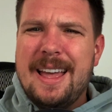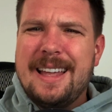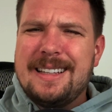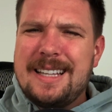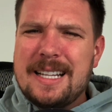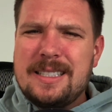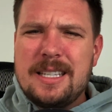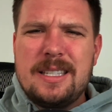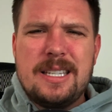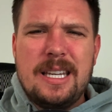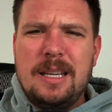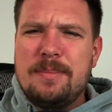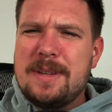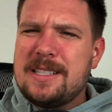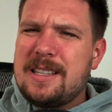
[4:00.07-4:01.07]
That's a
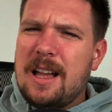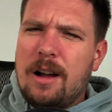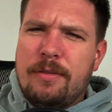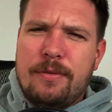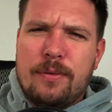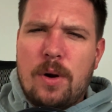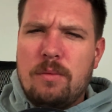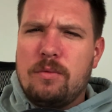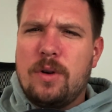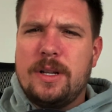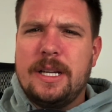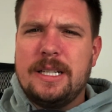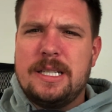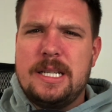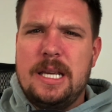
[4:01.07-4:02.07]
team that's not a
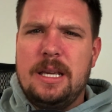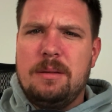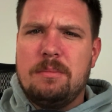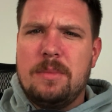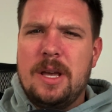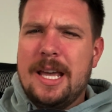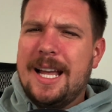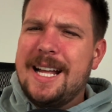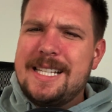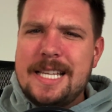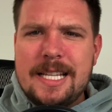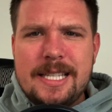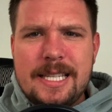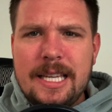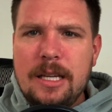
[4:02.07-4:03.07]
front-running team. It's a
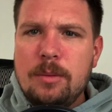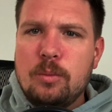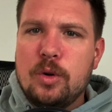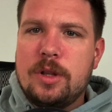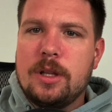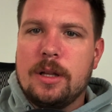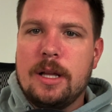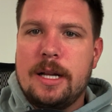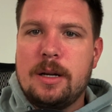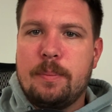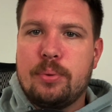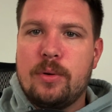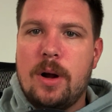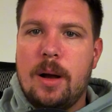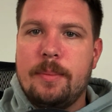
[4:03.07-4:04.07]
team with a lot of
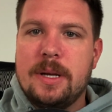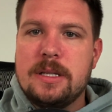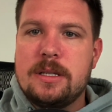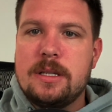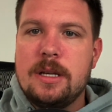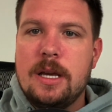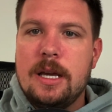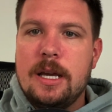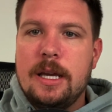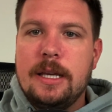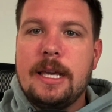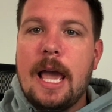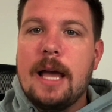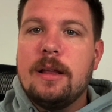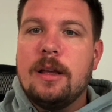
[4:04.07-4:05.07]
promise.
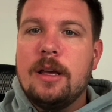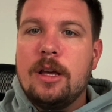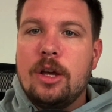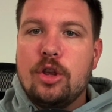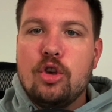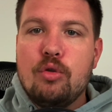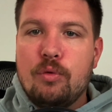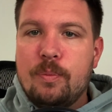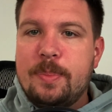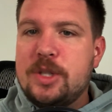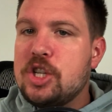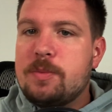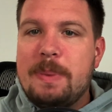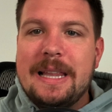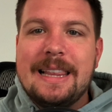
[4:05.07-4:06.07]
Yet, you've
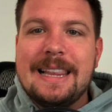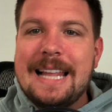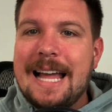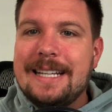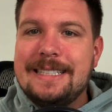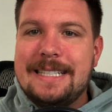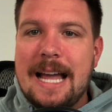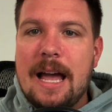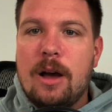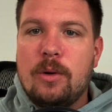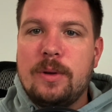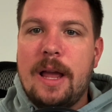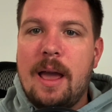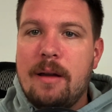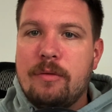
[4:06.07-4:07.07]
just been let
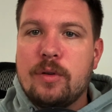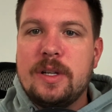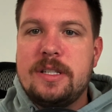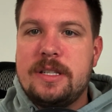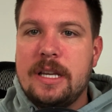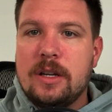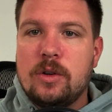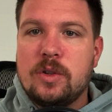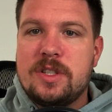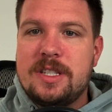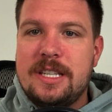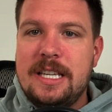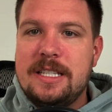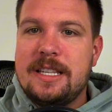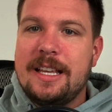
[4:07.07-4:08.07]
down every single
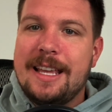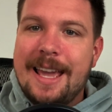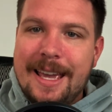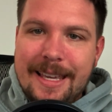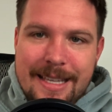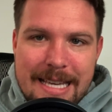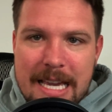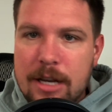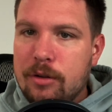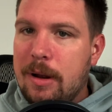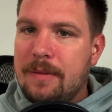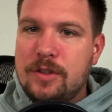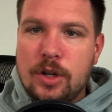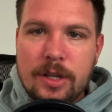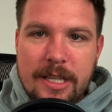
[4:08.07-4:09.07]
season, year
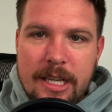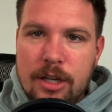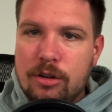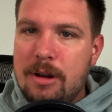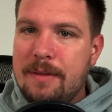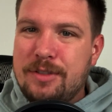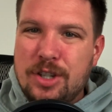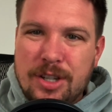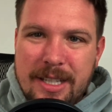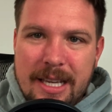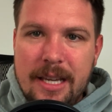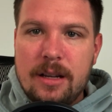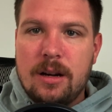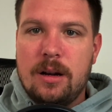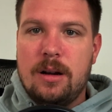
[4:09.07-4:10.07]
after year after
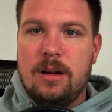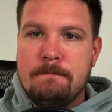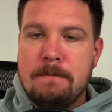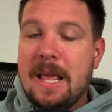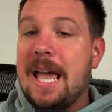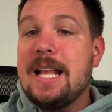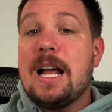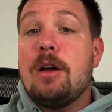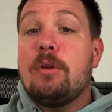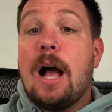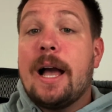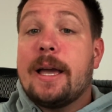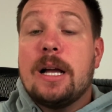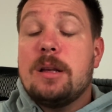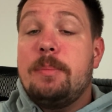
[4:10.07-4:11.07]
year. And I
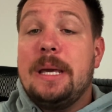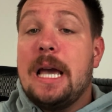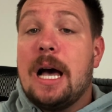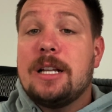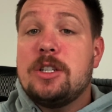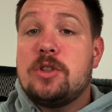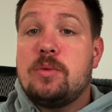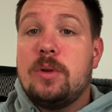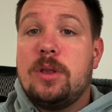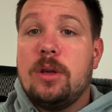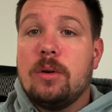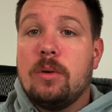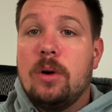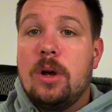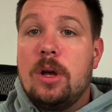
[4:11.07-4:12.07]
gotta be honest with
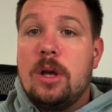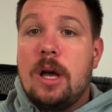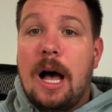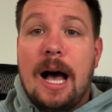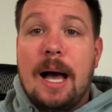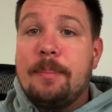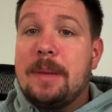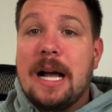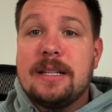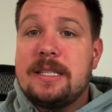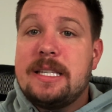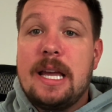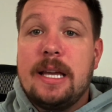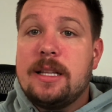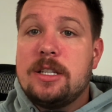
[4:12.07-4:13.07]
you. I'm not
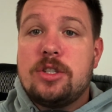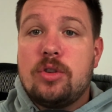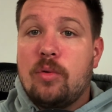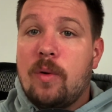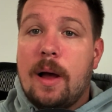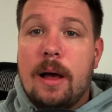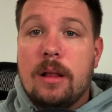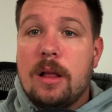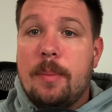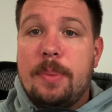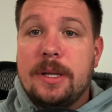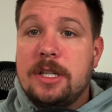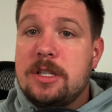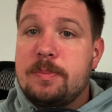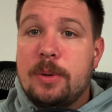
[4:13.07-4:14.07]
saying this to rile up
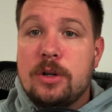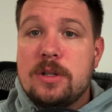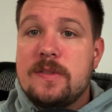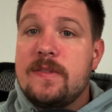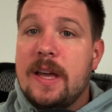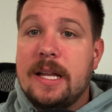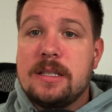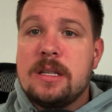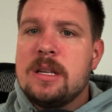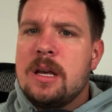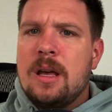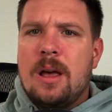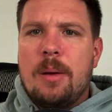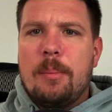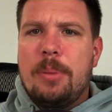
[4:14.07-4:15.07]
any Spurs fans,
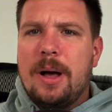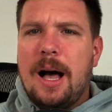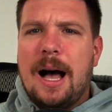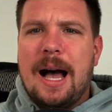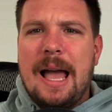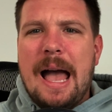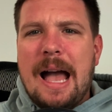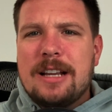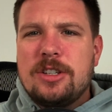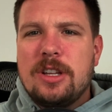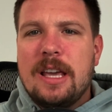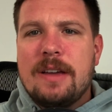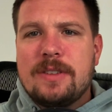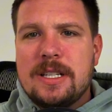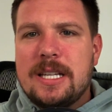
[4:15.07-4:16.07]
but I actually
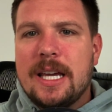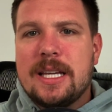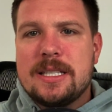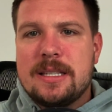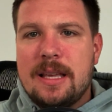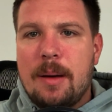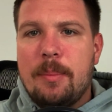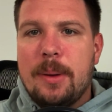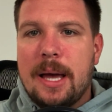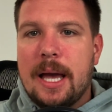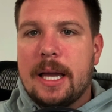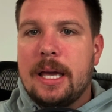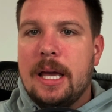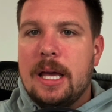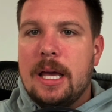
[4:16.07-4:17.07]
have to take a step
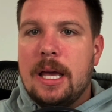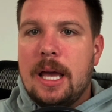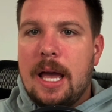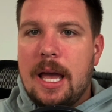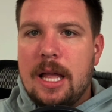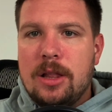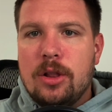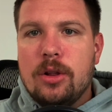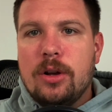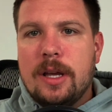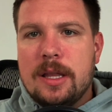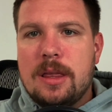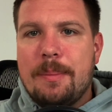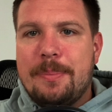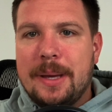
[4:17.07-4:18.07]
back and look
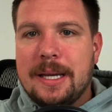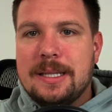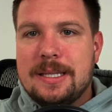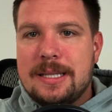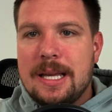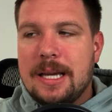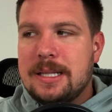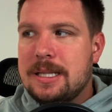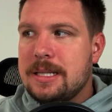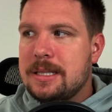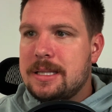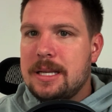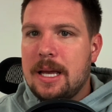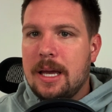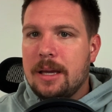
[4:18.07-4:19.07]
at the Big Six and
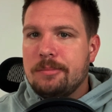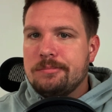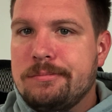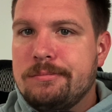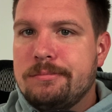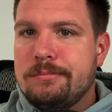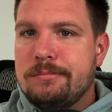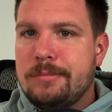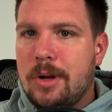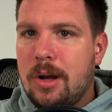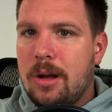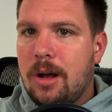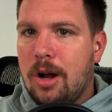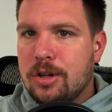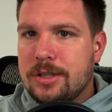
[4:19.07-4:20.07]
say,
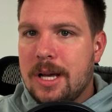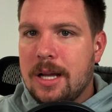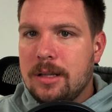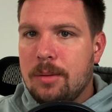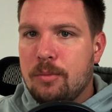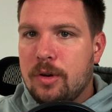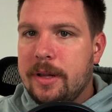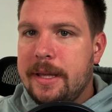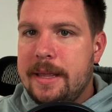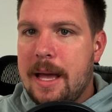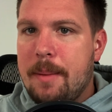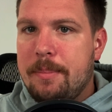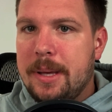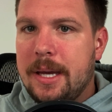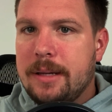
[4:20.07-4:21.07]
are Tottenham really
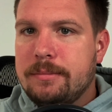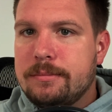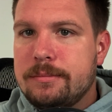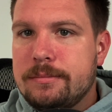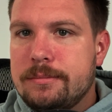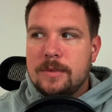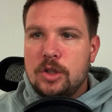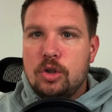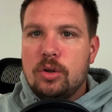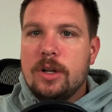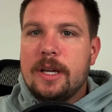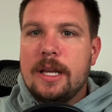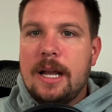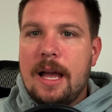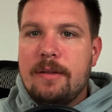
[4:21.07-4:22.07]
that big? You
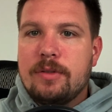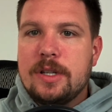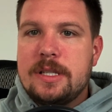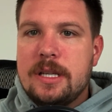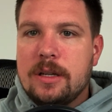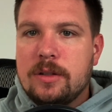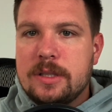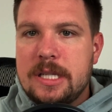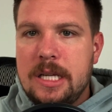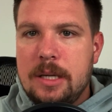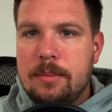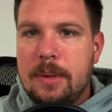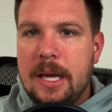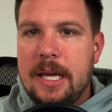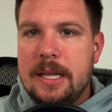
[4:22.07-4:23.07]
look at every single
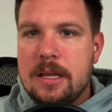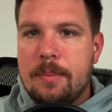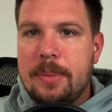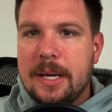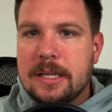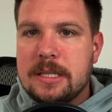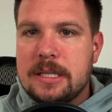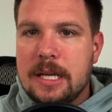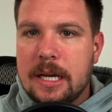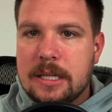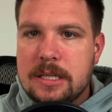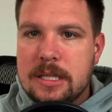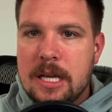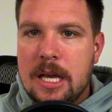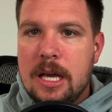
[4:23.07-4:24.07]
team in the Big Six.